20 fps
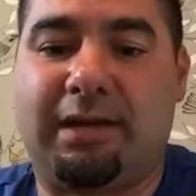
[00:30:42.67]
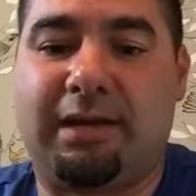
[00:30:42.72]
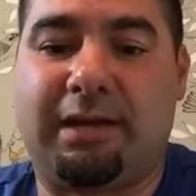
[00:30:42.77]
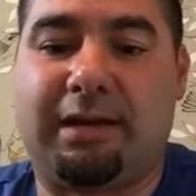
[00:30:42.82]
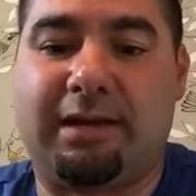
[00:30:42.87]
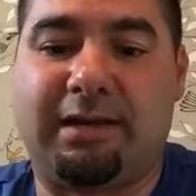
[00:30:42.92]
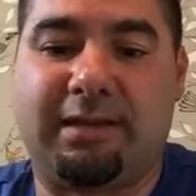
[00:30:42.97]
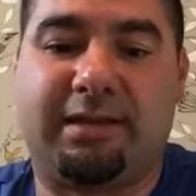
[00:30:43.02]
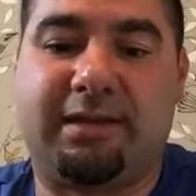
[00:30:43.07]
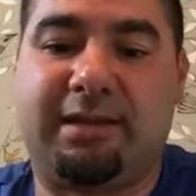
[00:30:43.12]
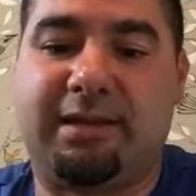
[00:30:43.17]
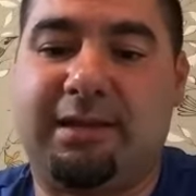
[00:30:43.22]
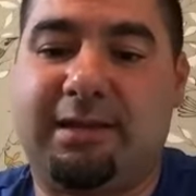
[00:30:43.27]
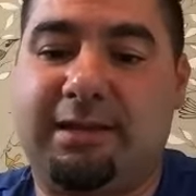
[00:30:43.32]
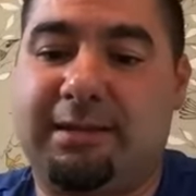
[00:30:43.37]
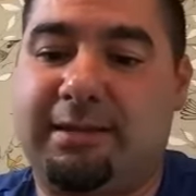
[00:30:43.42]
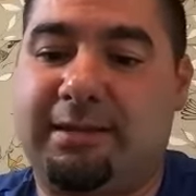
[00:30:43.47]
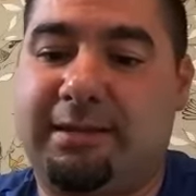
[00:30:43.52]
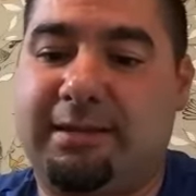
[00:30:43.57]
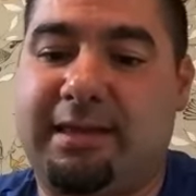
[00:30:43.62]
I think
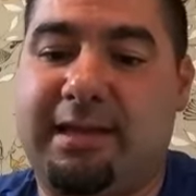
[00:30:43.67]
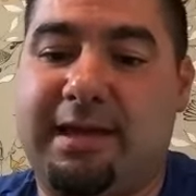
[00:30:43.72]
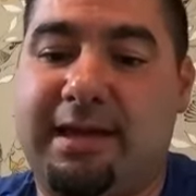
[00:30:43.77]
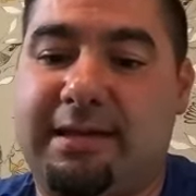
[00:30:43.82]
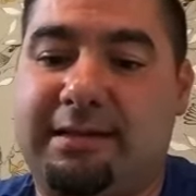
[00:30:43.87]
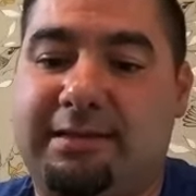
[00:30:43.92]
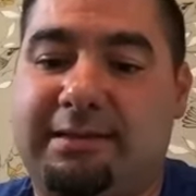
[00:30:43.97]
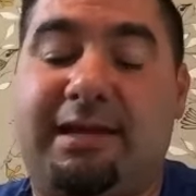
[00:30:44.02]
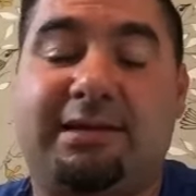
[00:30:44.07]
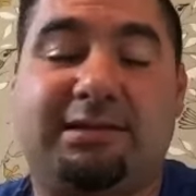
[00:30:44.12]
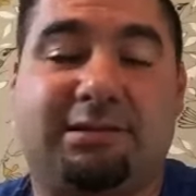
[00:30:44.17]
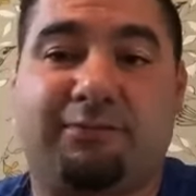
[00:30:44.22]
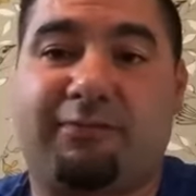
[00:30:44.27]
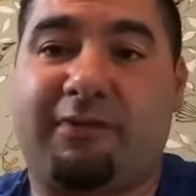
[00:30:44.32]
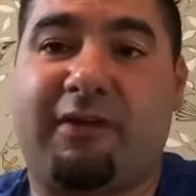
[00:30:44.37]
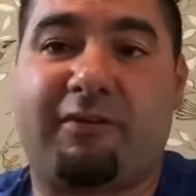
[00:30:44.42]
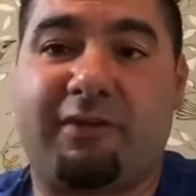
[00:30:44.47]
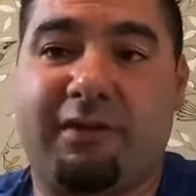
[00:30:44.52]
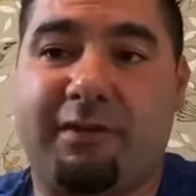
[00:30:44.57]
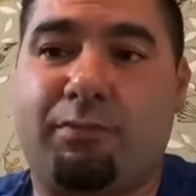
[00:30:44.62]
that that's
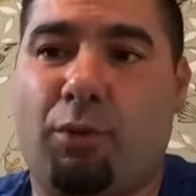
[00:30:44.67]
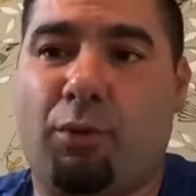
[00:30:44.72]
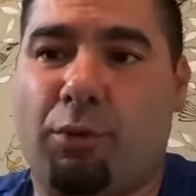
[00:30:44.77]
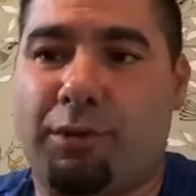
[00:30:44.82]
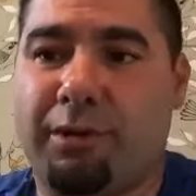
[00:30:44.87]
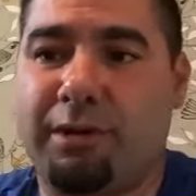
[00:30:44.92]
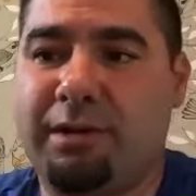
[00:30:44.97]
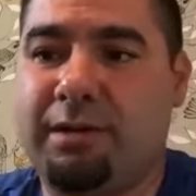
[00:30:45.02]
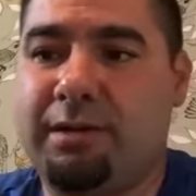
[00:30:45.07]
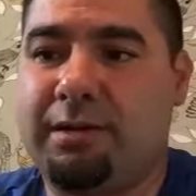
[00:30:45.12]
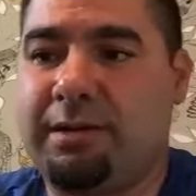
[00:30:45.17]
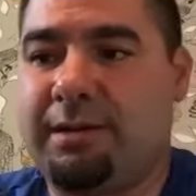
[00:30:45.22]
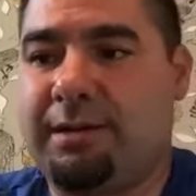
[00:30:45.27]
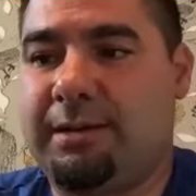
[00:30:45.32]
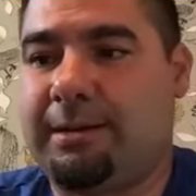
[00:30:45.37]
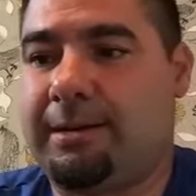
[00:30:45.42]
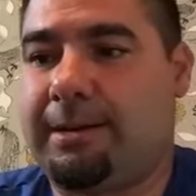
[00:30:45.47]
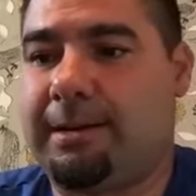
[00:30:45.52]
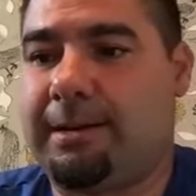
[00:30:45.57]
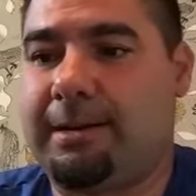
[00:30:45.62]
very important.
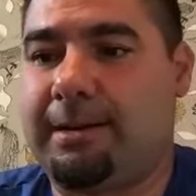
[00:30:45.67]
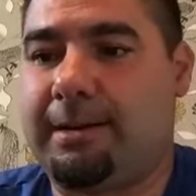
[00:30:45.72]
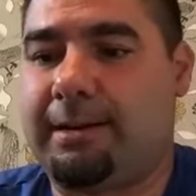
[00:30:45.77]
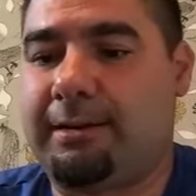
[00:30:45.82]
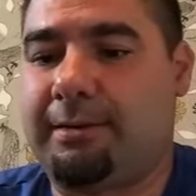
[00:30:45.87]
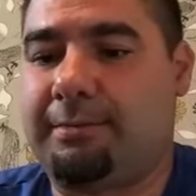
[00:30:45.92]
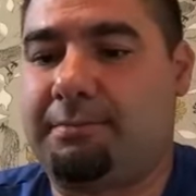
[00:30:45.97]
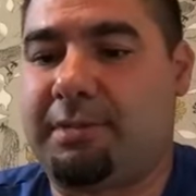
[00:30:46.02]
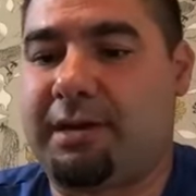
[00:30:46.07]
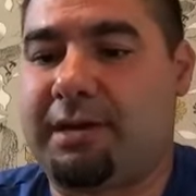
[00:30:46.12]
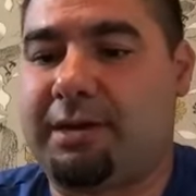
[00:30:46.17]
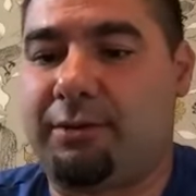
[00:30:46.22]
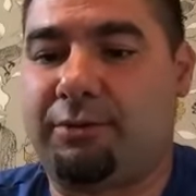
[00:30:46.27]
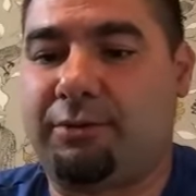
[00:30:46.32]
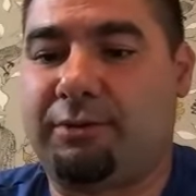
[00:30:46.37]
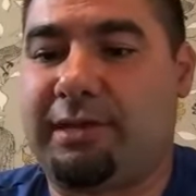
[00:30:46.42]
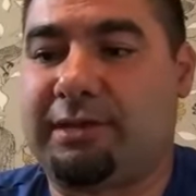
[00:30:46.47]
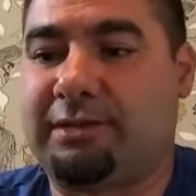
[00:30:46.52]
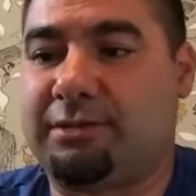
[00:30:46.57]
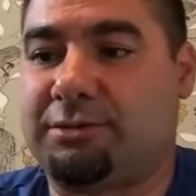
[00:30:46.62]
I know
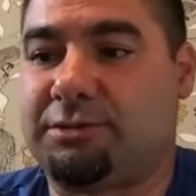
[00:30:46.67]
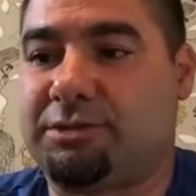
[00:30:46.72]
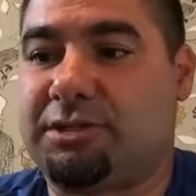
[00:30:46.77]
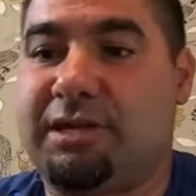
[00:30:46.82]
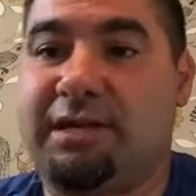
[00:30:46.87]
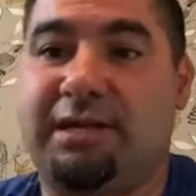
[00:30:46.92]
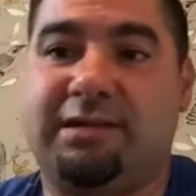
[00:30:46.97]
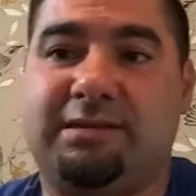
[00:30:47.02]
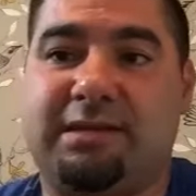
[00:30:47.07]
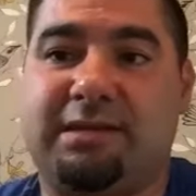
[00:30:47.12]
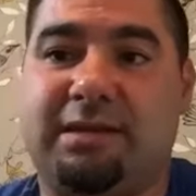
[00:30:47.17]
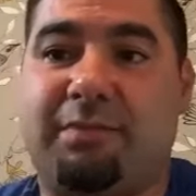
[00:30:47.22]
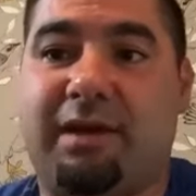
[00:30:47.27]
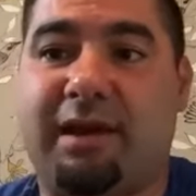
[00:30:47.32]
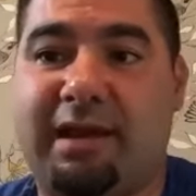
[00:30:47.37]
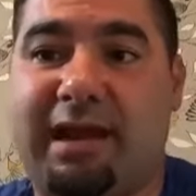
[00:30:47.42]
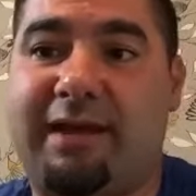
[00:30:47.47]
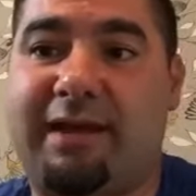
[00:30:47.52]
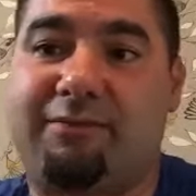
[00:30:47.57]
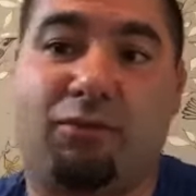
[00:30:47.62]
that there's kids that
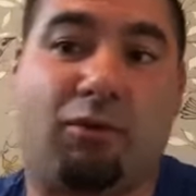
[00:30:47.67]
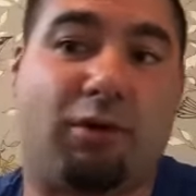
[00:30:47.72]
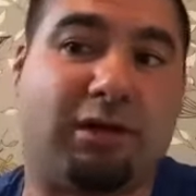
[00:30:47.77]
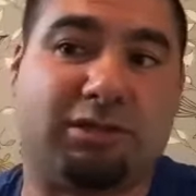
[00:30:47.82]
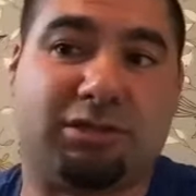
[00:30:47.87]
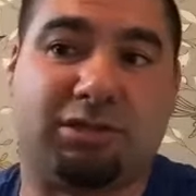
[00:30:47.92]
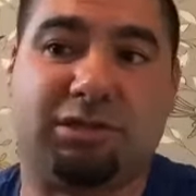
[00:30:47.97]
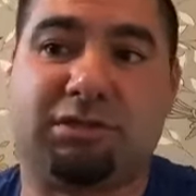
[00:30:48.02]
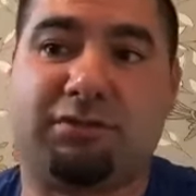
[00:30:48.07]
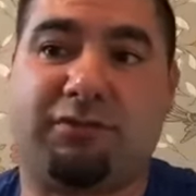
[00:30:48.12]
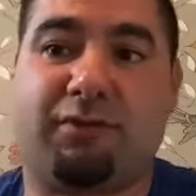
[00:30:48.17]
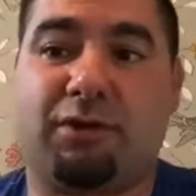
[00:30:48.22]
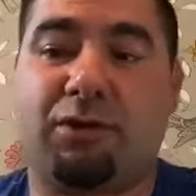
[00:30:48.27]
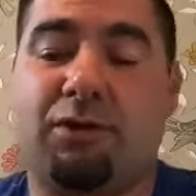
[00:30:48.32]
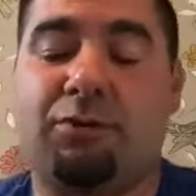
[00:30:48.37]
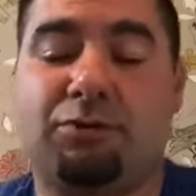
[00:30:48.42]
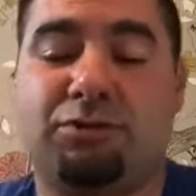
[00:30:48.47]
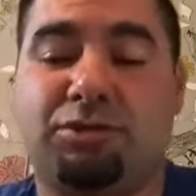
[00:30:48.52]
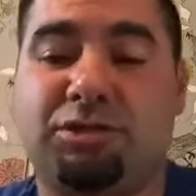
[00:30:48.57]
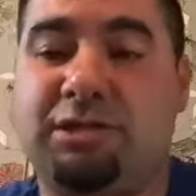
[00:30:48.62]
might have questions for
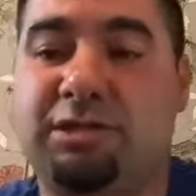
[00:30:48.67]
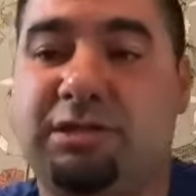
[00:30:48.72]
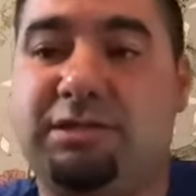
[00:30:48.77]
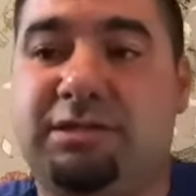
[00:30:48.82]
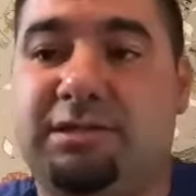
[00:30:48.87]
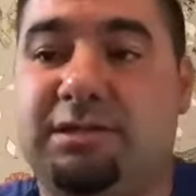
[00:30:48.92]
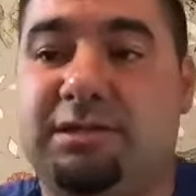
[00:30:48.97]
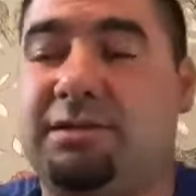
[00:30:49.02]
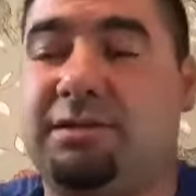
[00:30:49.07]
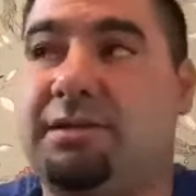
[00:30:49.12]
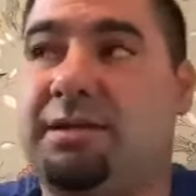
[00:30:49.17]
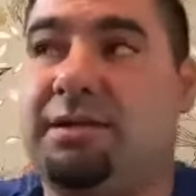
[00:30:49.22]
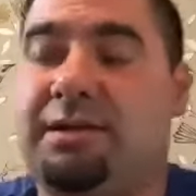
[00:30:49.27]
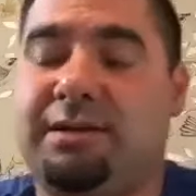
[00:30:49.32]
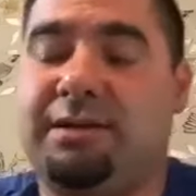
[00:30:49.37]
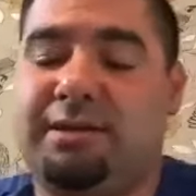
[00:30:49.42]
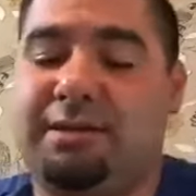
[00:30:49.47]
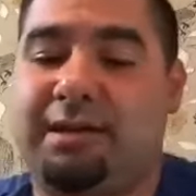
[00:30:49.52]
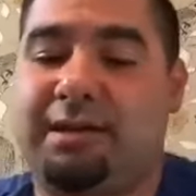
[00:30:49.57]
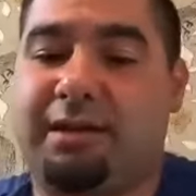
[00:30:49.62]
coaches, and
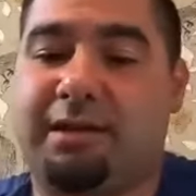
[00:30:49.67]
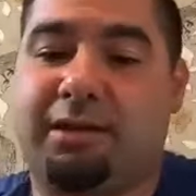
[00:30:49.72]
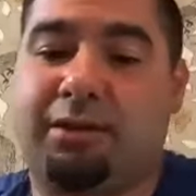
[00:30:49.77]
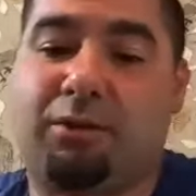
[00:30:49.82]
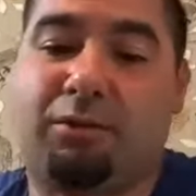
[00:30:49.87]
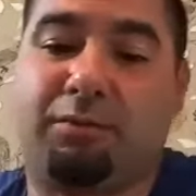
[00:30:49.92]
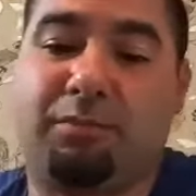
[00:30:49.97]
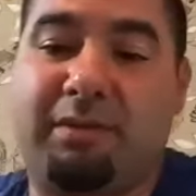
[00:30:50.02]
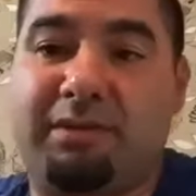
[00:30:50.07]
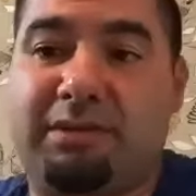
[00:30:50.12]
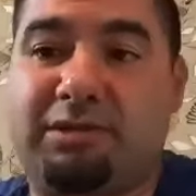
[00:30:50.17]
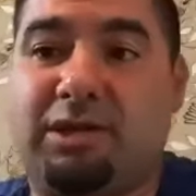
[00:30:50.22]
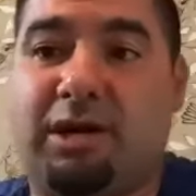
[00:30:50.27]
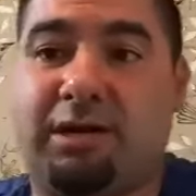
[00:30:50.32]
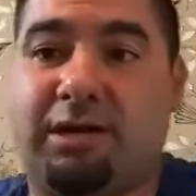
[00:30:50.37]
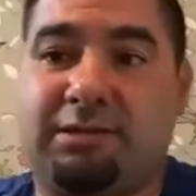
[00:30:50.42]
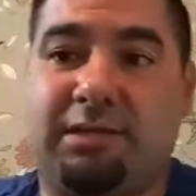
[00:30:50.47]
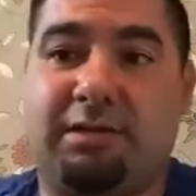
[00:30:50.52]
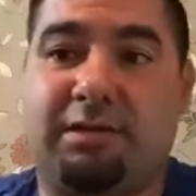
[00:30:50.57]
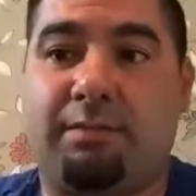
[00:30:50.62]
maybe
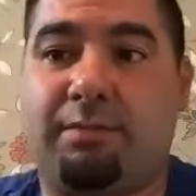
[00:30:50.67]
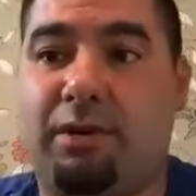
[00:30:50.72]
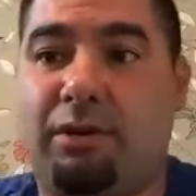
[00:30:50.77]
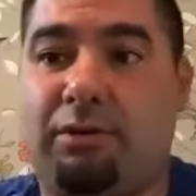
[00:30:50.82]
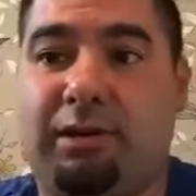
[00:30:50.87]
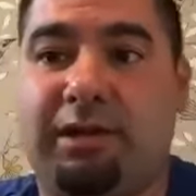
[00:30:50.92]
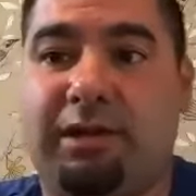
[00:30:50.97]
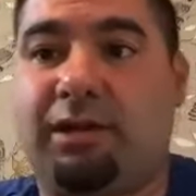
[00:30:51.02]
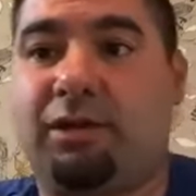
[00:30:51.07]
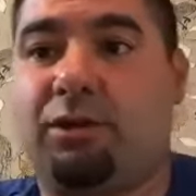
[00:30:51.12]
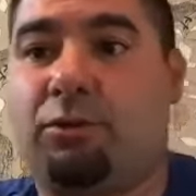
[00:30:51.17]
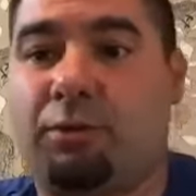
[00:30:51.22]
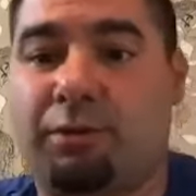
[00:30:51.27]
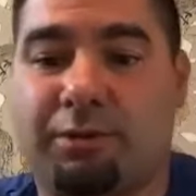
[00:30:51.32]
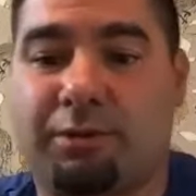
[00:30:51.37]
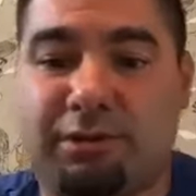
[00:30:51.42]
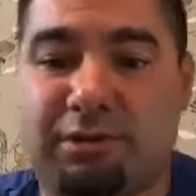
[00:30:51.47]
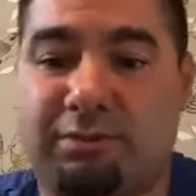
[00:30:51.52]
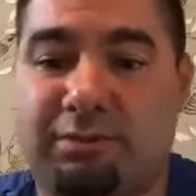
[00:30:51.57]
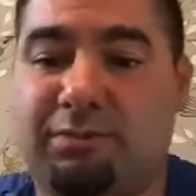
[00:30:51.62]
talk to them about, like, what
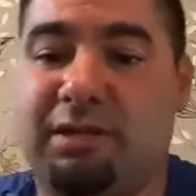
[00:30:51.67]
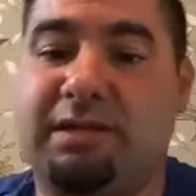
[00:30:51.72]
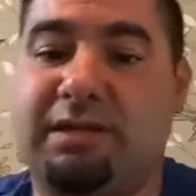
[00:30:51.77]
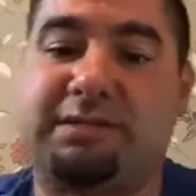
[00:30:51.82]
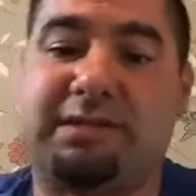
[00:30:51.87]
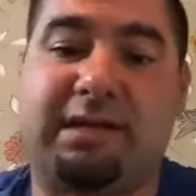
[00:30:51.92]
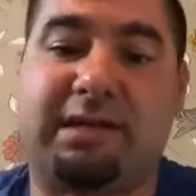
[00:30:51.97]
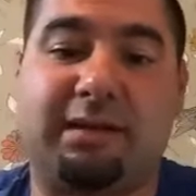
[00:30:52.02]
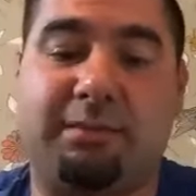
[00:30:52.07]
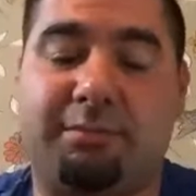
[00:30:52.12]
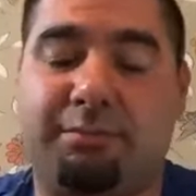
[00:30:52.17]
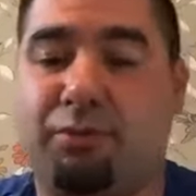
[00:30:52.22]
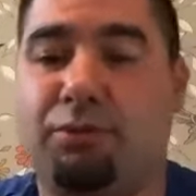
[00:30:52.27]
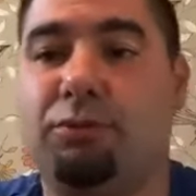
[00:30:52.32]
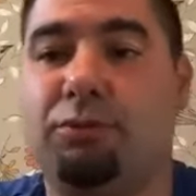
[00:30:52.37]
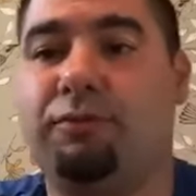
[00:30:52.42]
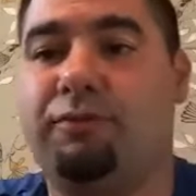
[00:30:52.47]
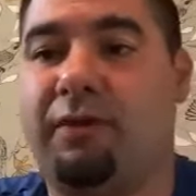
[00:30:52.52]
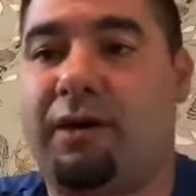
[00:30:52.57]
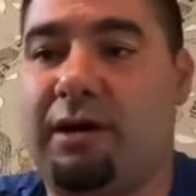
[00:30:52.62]
are some things I can
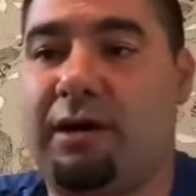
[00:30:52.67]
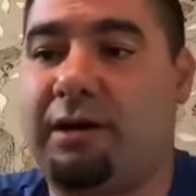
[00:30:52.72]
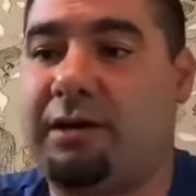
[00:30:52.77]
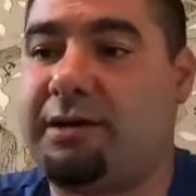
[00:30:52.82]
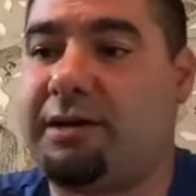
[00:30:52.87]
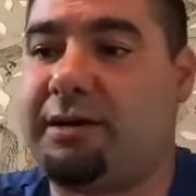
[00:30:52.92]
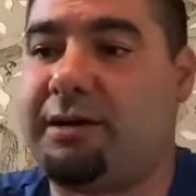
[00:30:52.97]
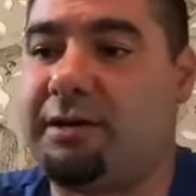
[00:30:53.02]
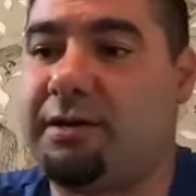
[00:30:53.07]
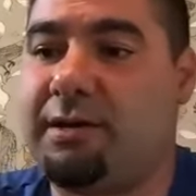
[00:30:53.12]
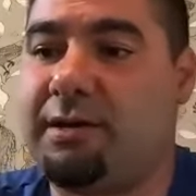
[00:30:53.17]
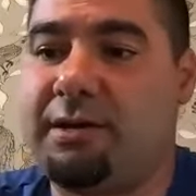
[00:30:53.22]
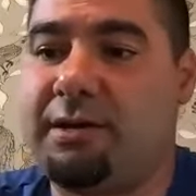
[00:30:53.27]
improve on, and